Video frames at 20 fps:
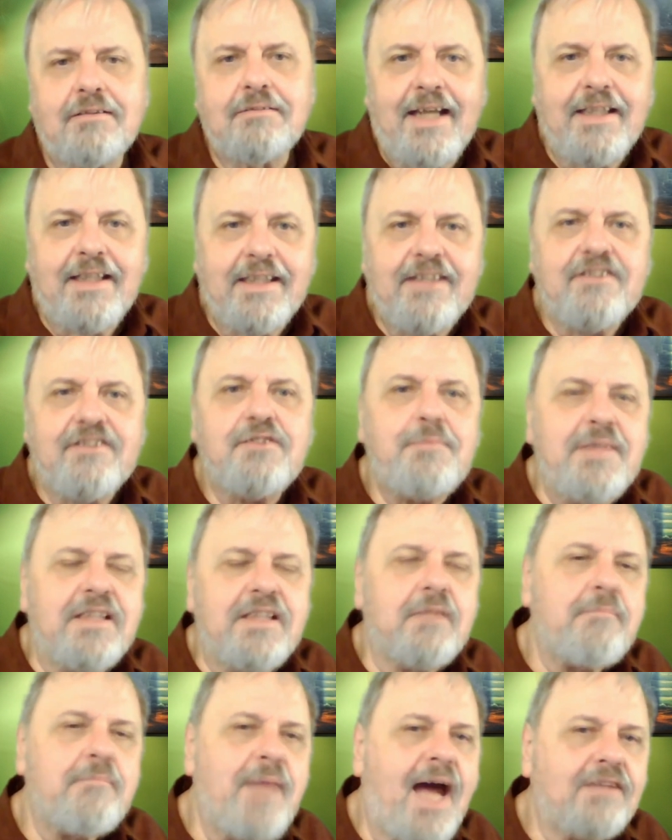And it gives
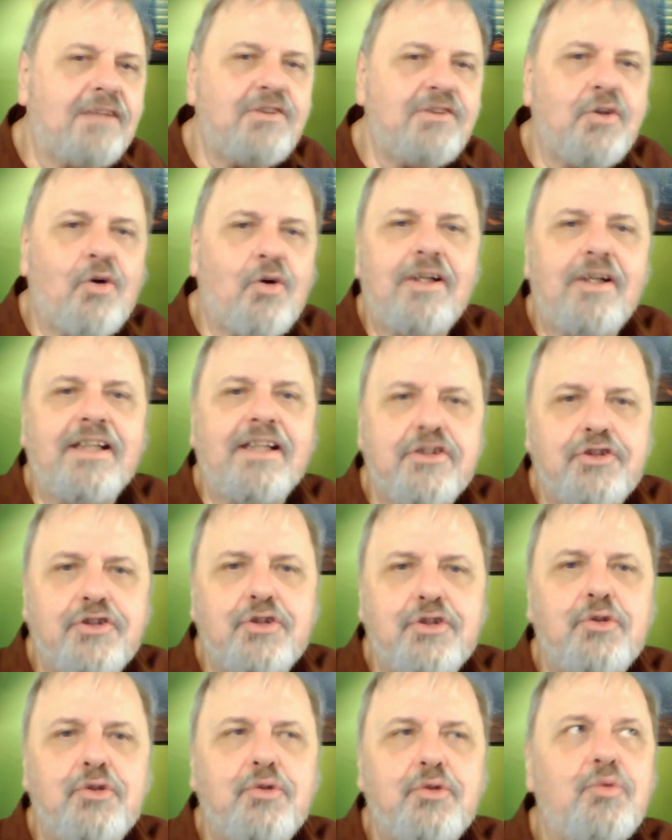me the back door
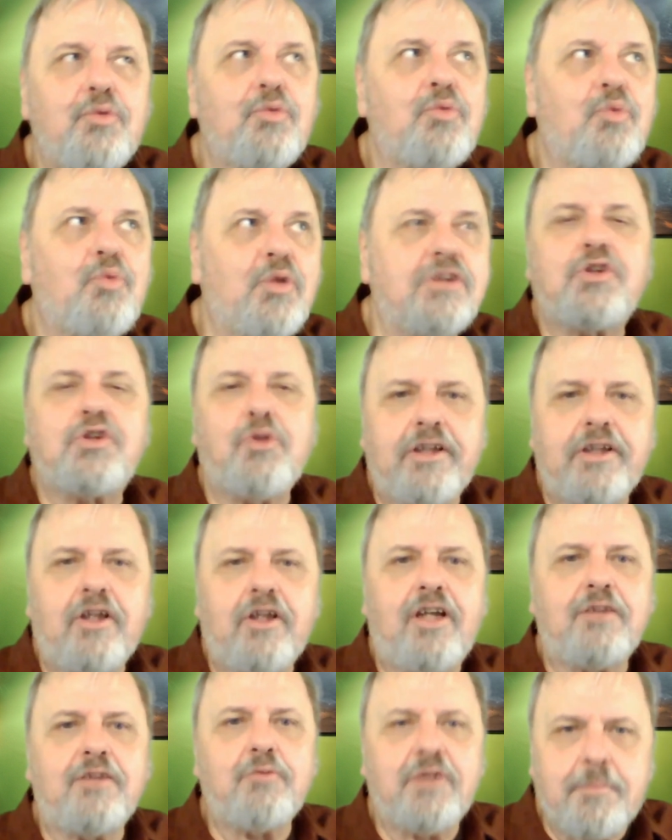into what's
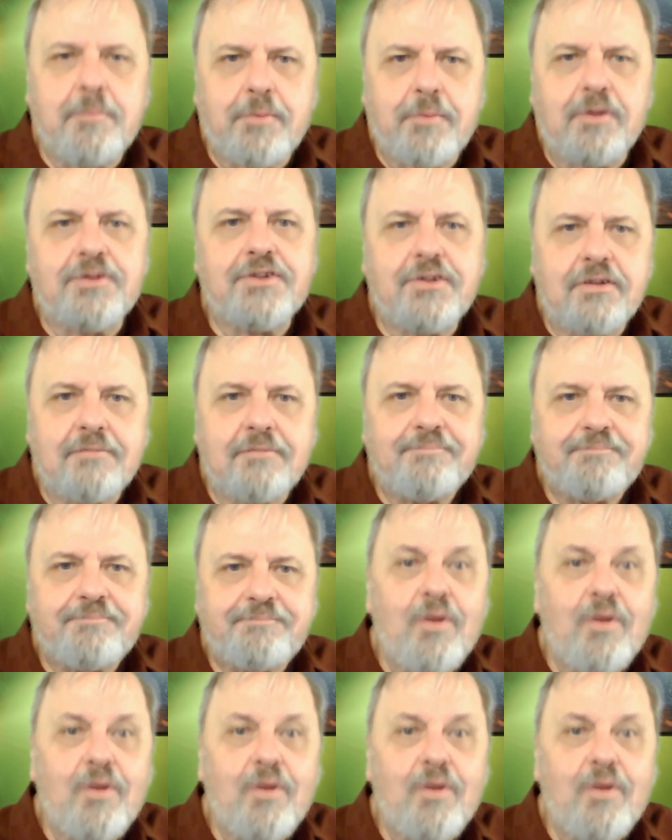going on with the person.